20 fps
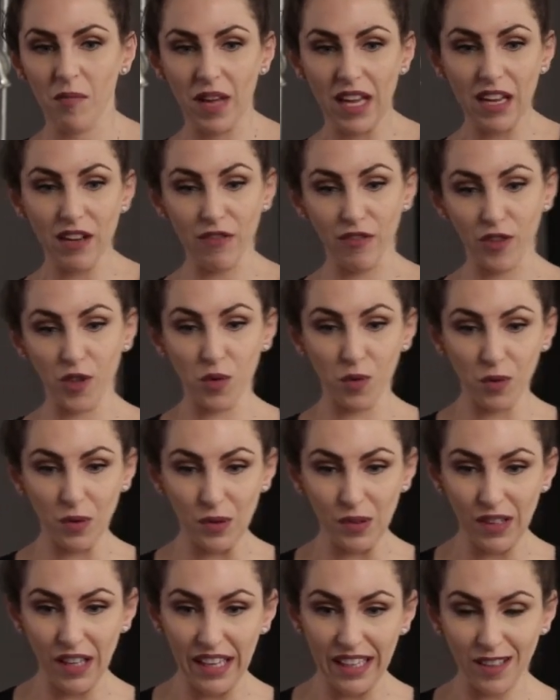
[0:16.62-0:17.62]
If you were
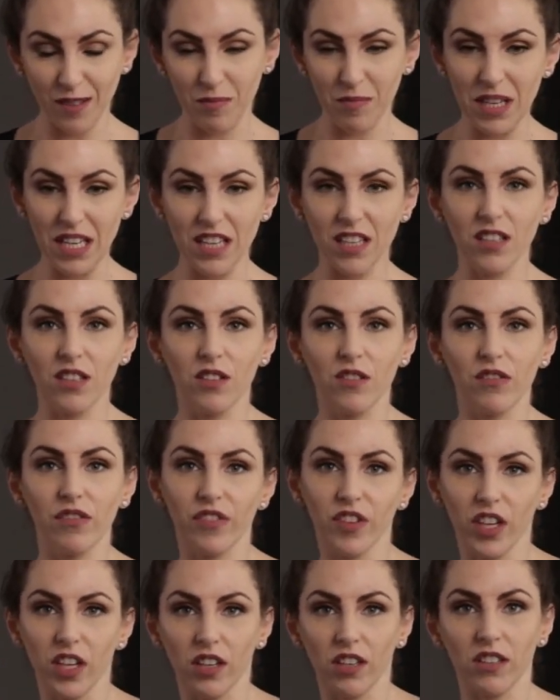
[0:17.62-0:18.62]
like me, you
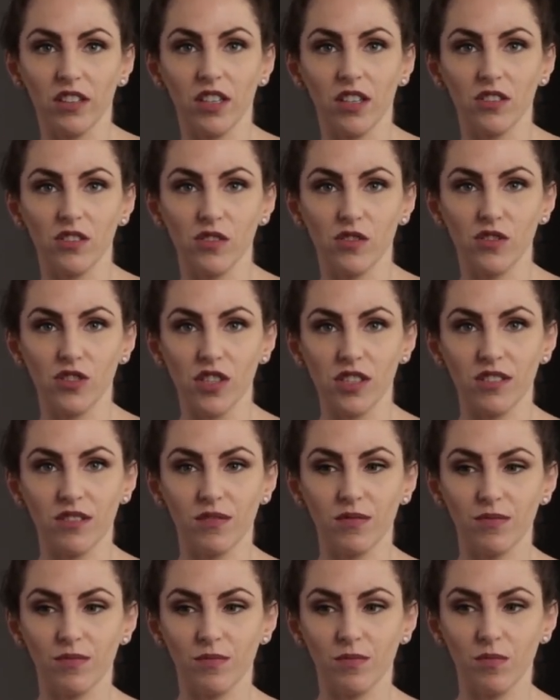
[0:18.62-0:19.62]
figured there's
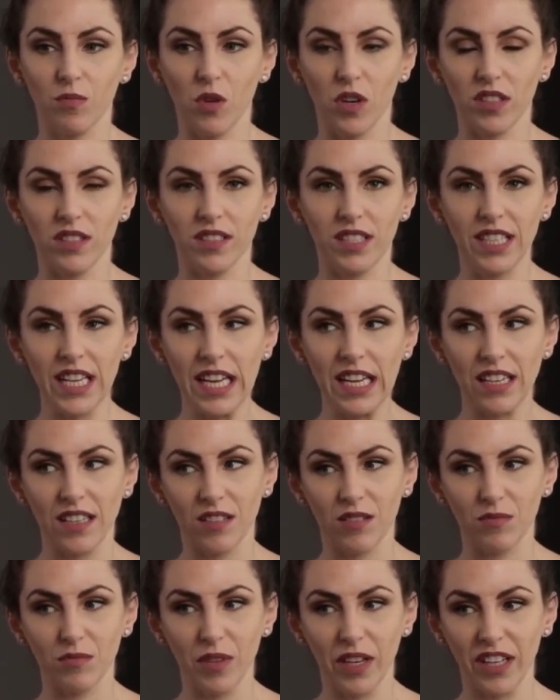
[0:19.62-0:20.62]
just one stand,
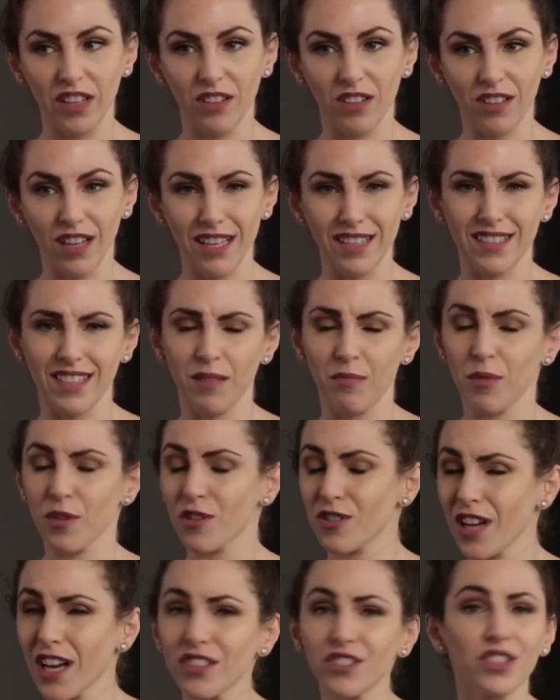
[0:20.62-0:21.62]
a regular light stand, but
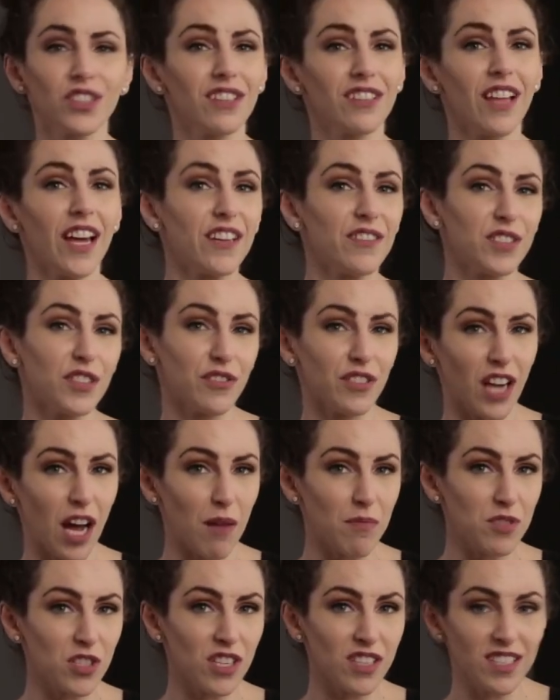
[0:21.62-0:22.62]
there's actually a lot of different
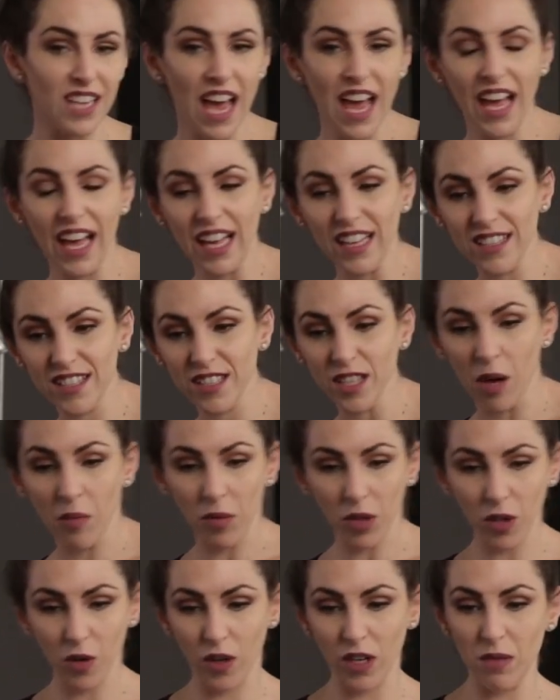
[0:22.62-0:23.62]
options, and some
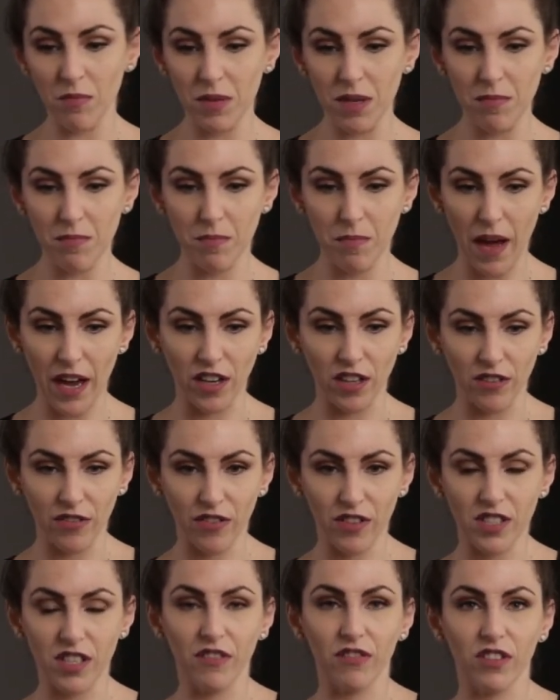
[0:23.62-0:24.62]
are going to be better
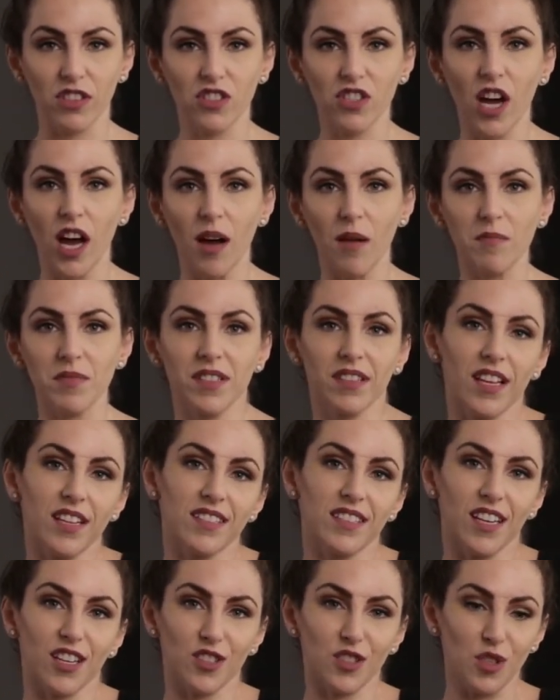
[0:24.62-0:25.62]
for different jobs. And
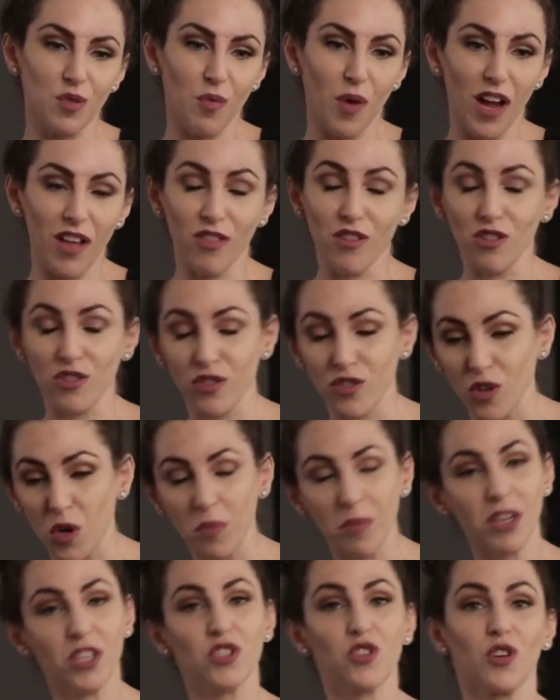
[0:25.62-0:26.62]
that's actually why there's so
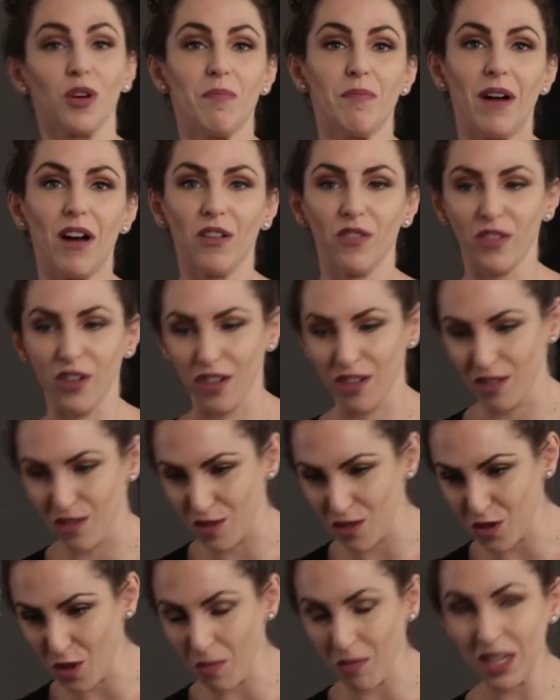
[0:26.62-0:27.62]
much grip out there and
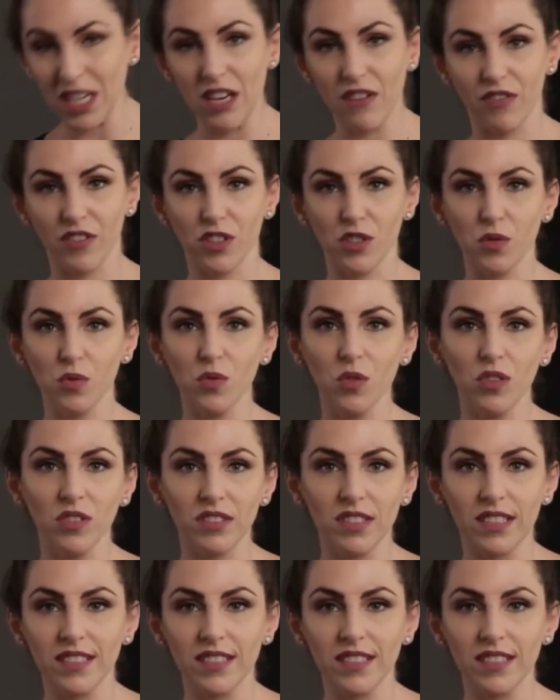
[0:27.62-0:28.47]
there's so many different tools.